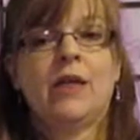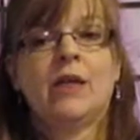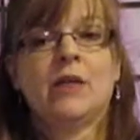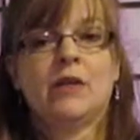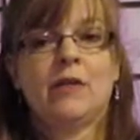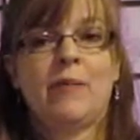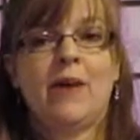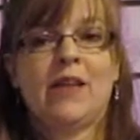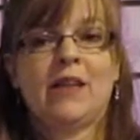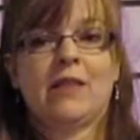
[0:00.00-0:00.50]

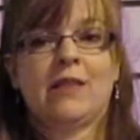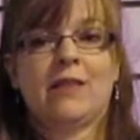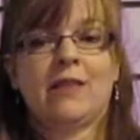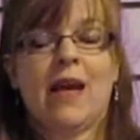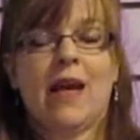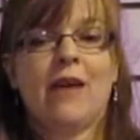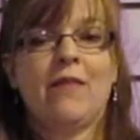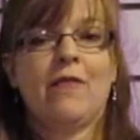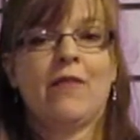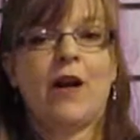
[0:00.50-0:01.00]
To make the
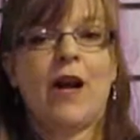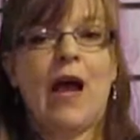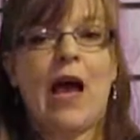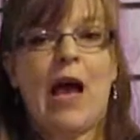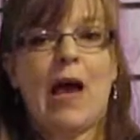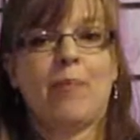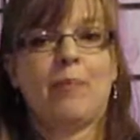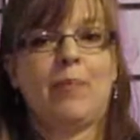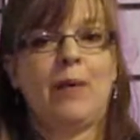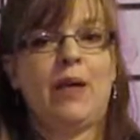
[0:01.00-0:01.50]
sign for
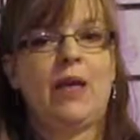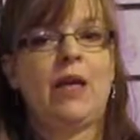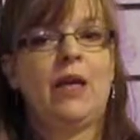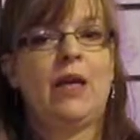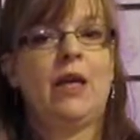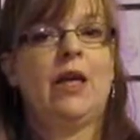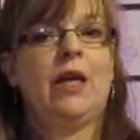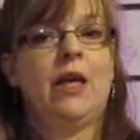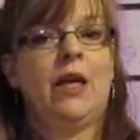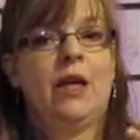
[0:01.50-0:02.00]

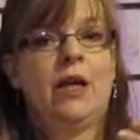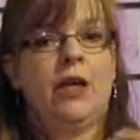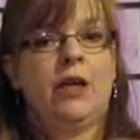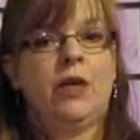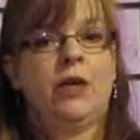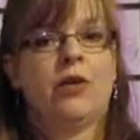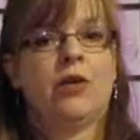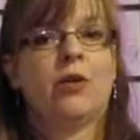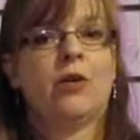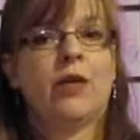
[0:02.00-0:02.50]
happy,
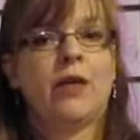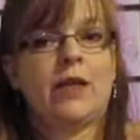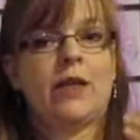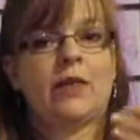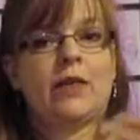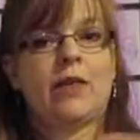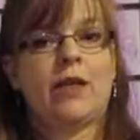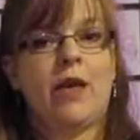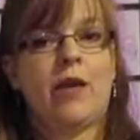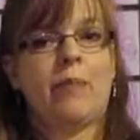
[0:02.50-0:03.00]
you're going
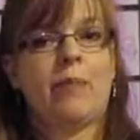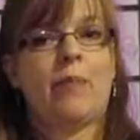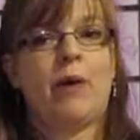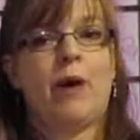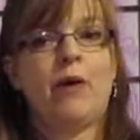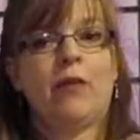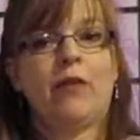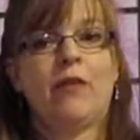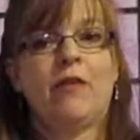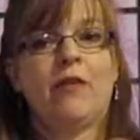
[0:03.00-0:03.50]
to take
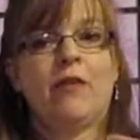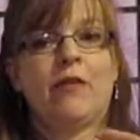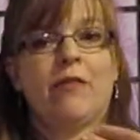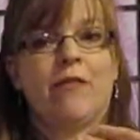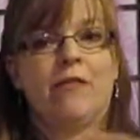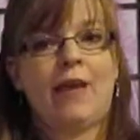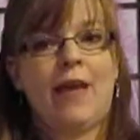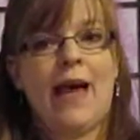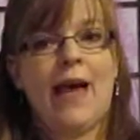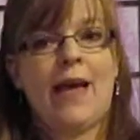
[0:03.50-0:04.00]
both of your
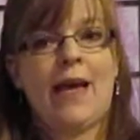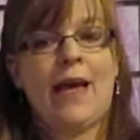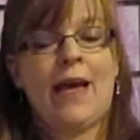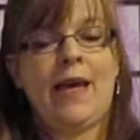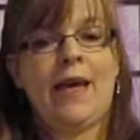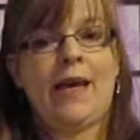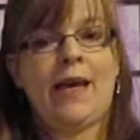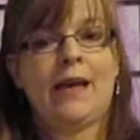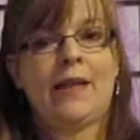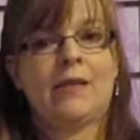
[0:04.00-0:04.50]
flat
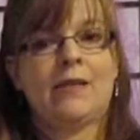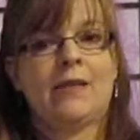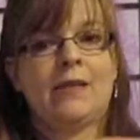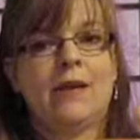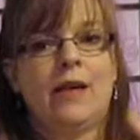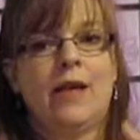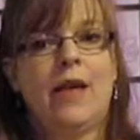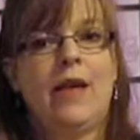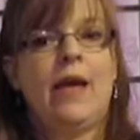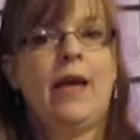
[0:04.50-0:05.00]

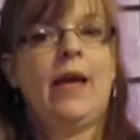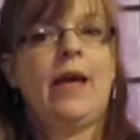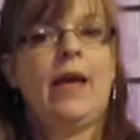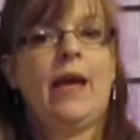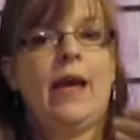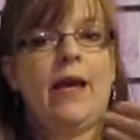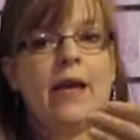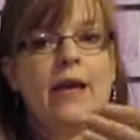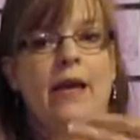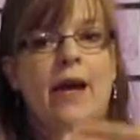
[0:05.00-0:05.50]
hands
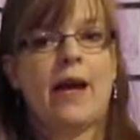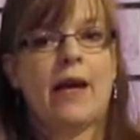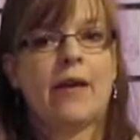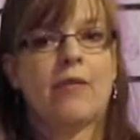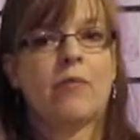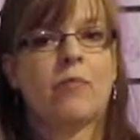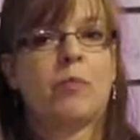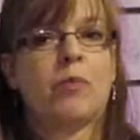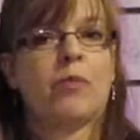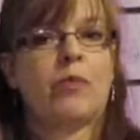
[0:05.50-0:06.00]
and kind
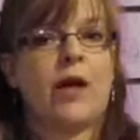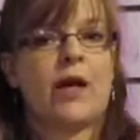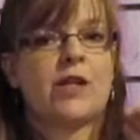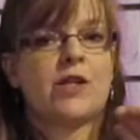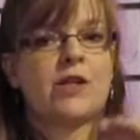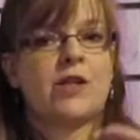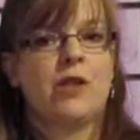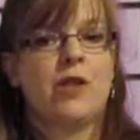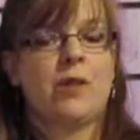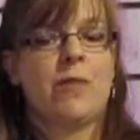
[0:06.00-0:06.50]
of
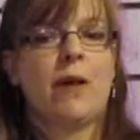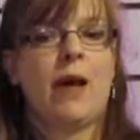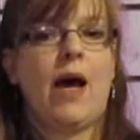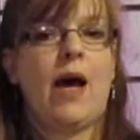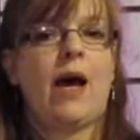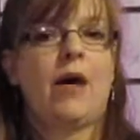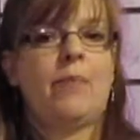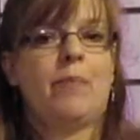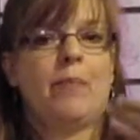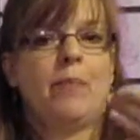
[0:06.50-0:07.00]
brush them
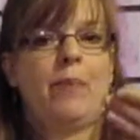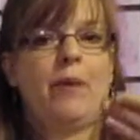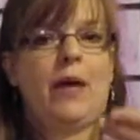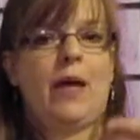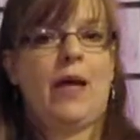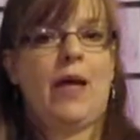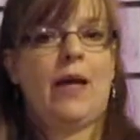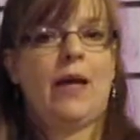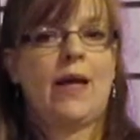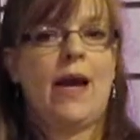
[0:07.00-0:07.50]
up
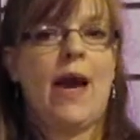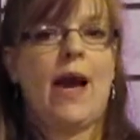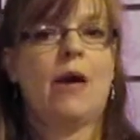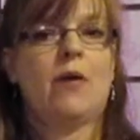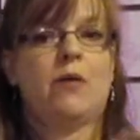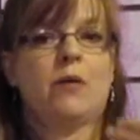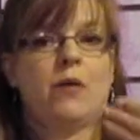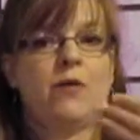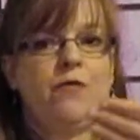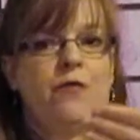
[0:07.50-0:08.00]
and
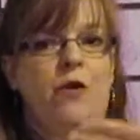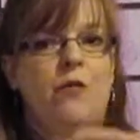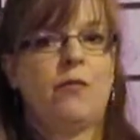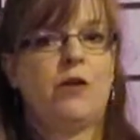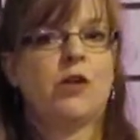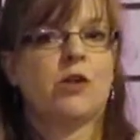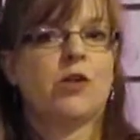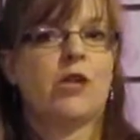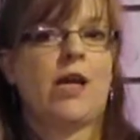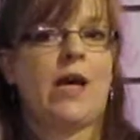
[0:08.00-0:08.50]
out from
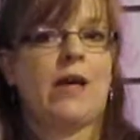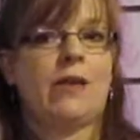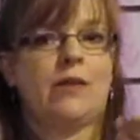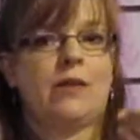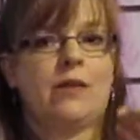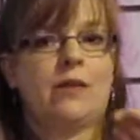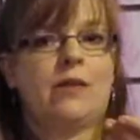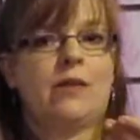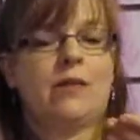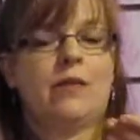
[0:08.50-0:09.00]
your
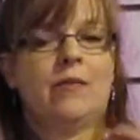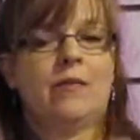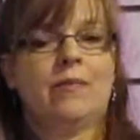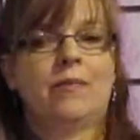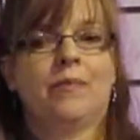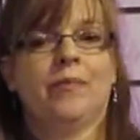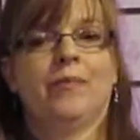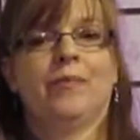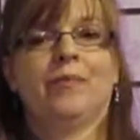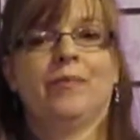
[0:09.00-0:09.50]
chest.
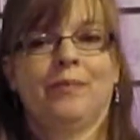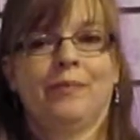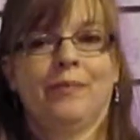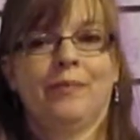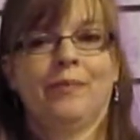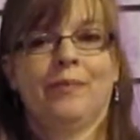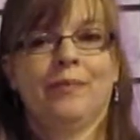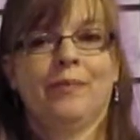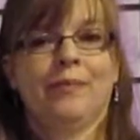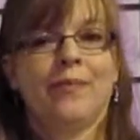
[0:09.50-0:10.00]

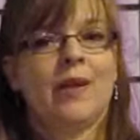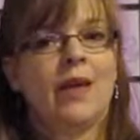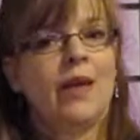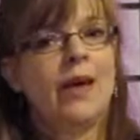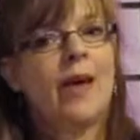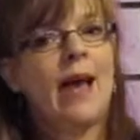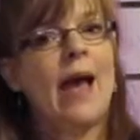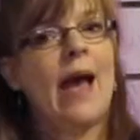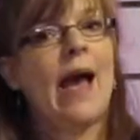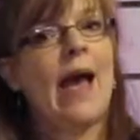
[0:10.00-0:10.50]

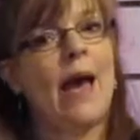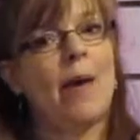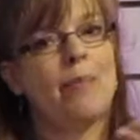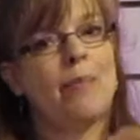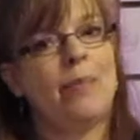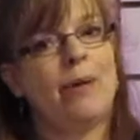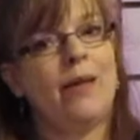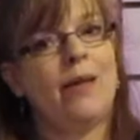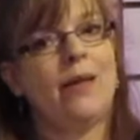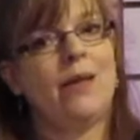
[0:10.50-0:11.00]

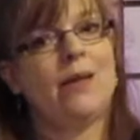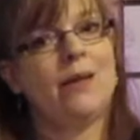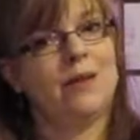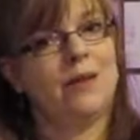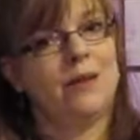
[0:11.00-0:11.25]
Happy.